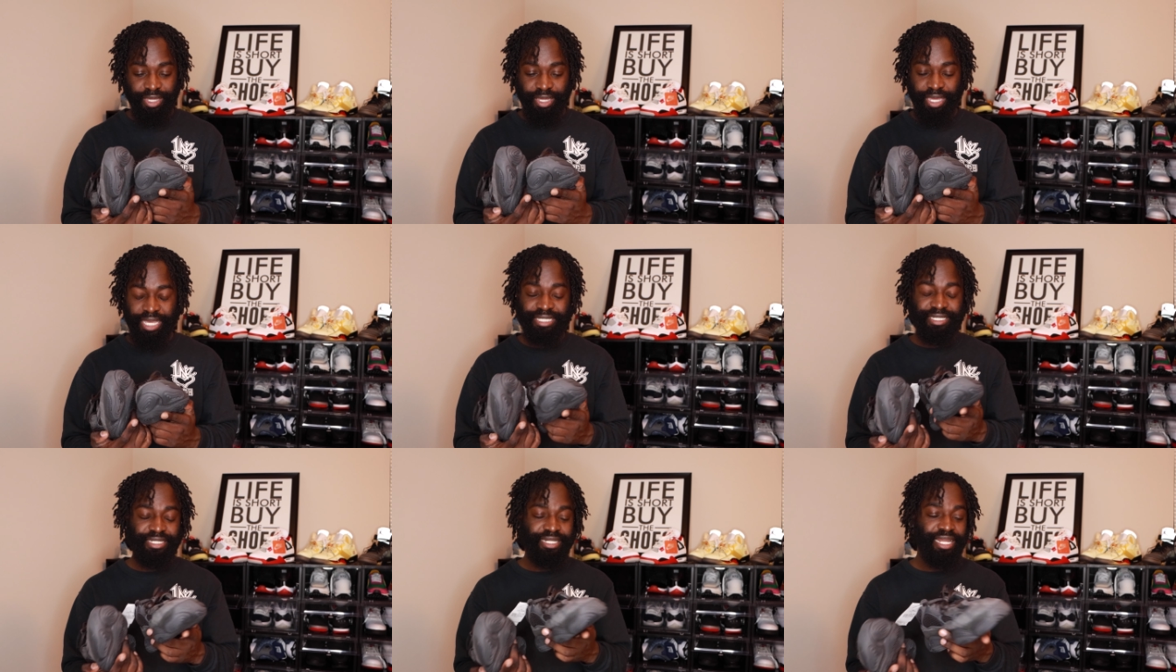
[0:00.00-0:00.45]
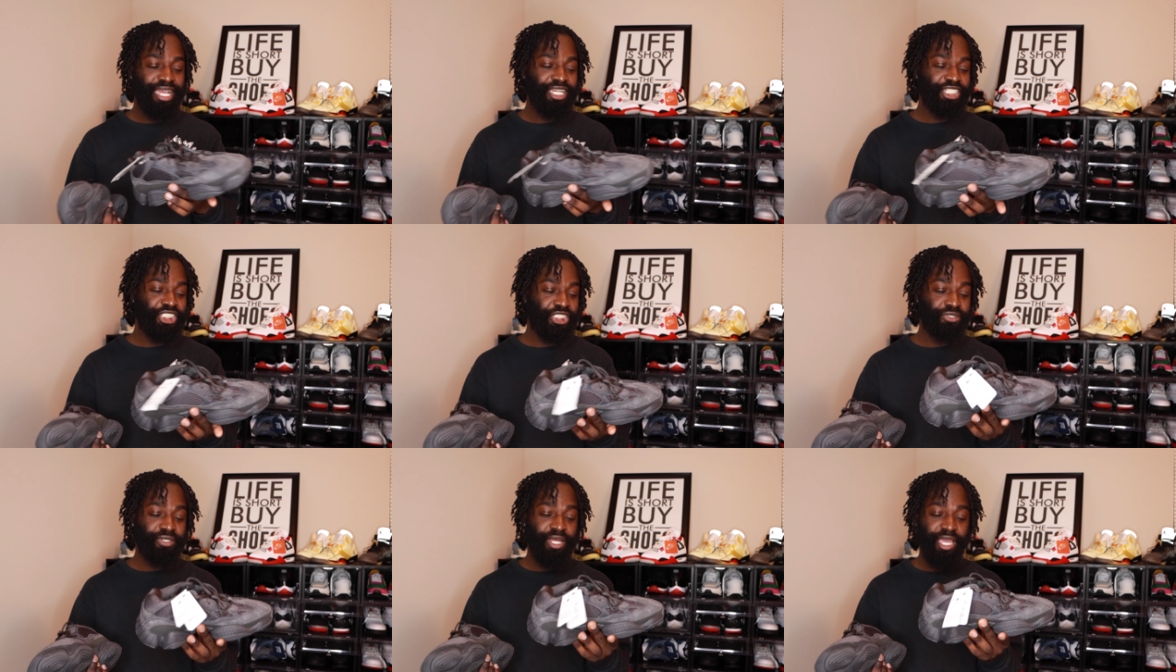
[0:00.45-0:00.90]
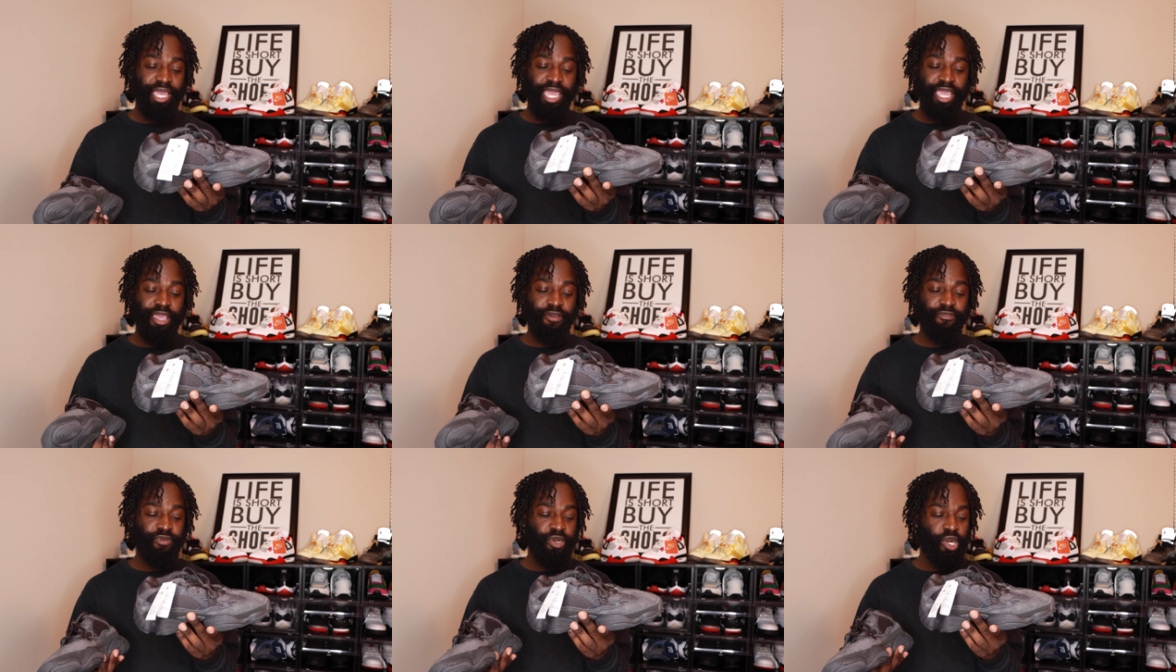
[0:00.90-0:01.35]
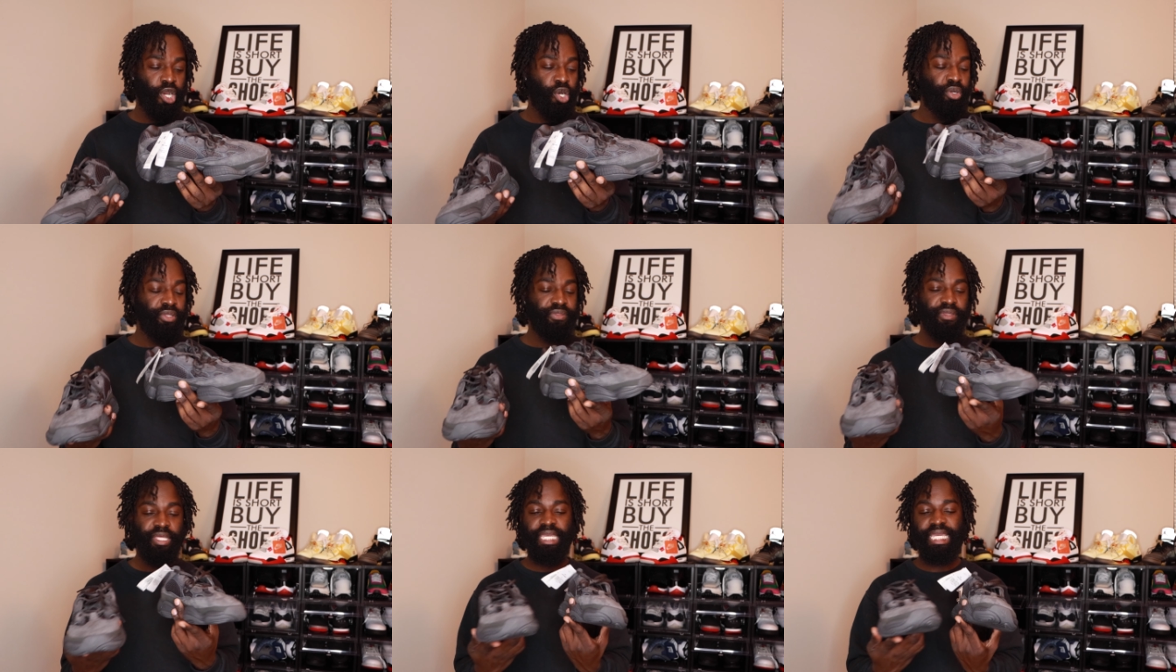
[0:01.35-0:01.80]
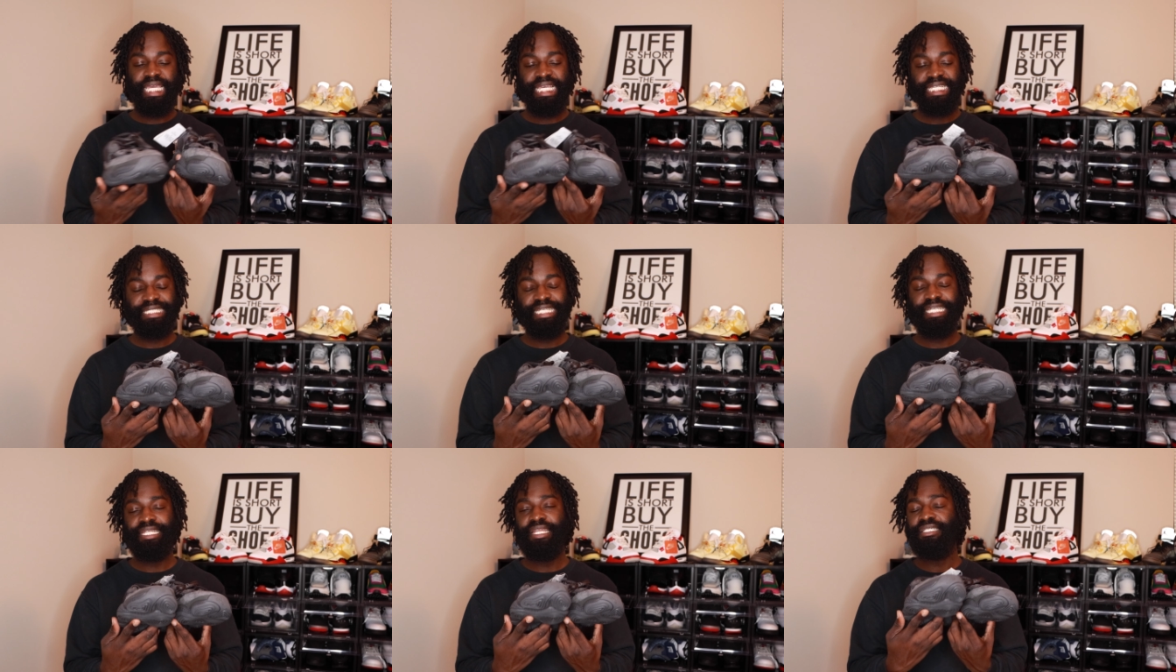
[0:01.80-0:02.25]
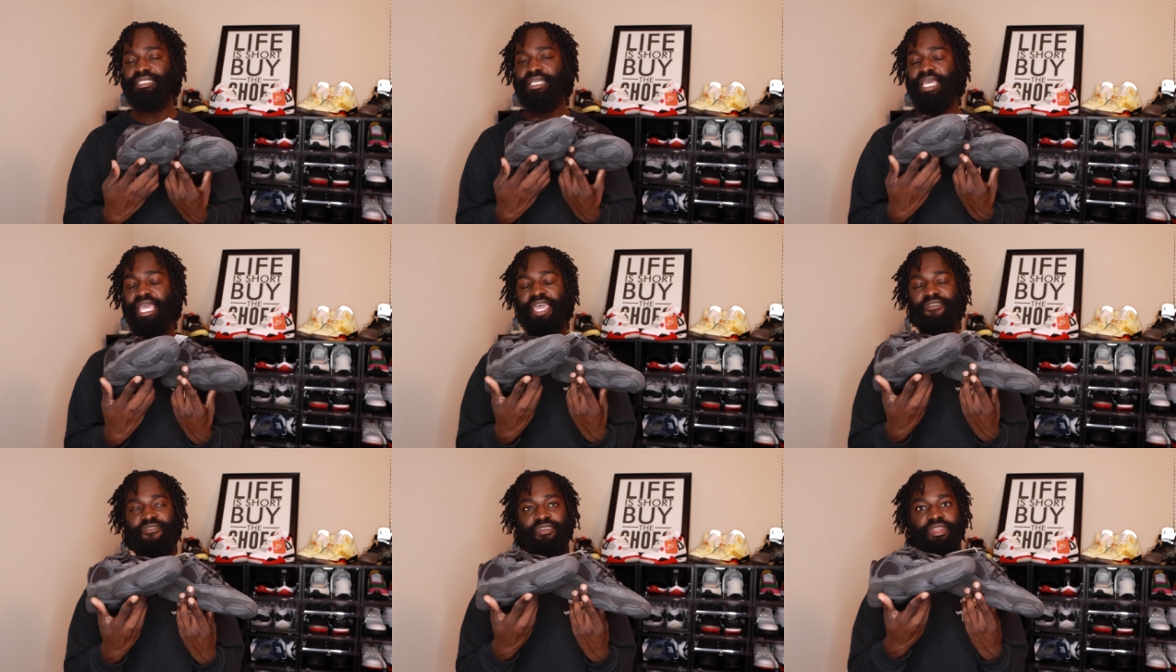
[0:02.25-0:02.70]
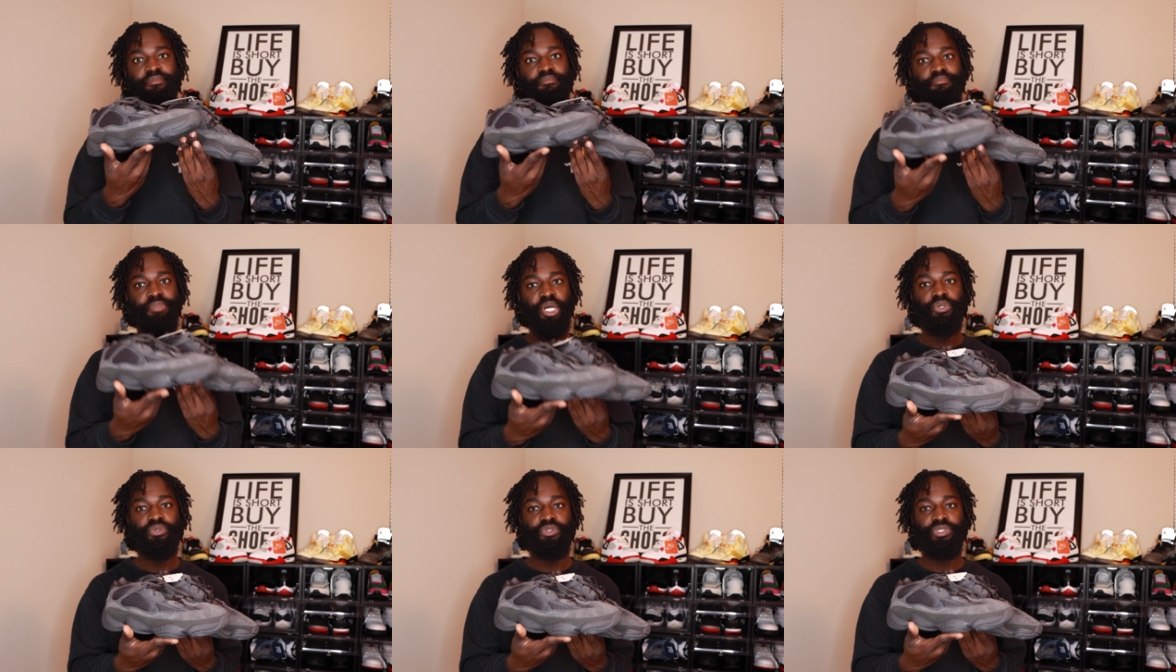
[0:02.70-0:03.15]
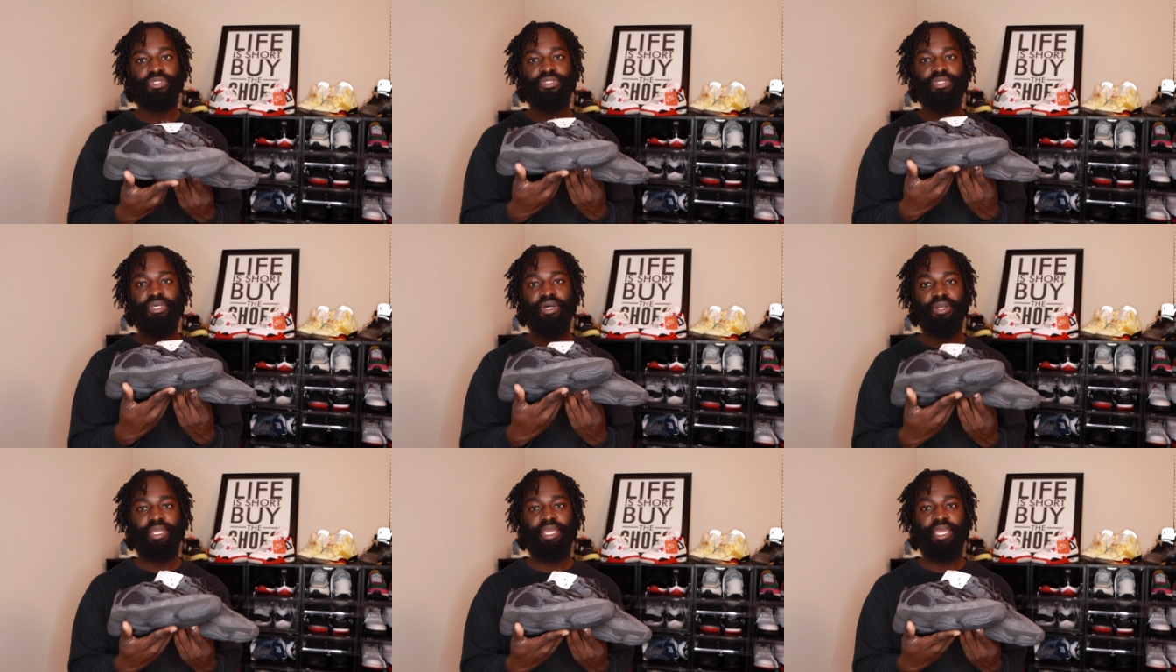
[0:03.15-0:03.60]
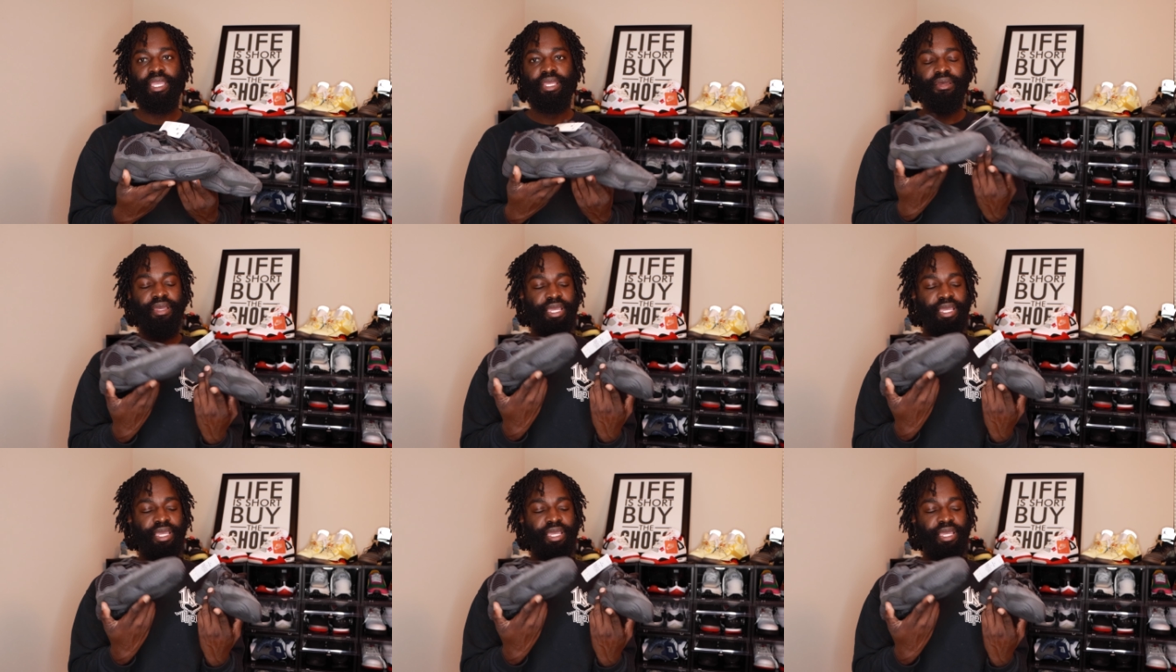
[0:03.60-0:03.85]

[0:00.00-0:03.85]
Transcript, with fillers: It's a nice shoe to have. Only thing is, it doesn't have any boost, okay?